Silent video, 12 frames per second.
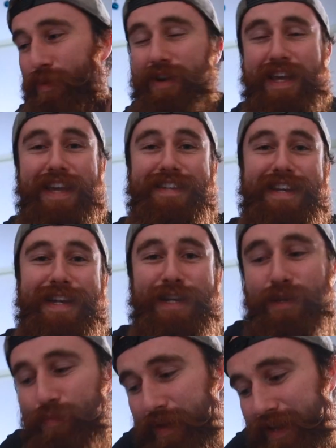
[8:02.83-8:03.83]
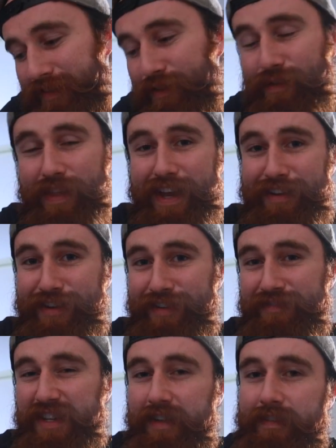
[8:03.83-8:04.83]
what keys I need to press, all that kind
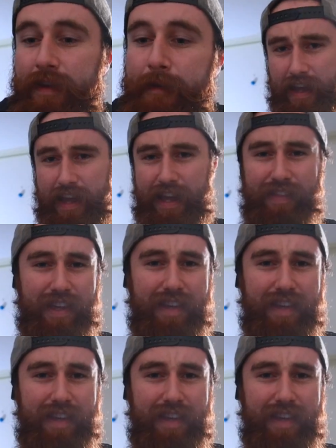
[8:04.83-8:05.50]
of jazz. And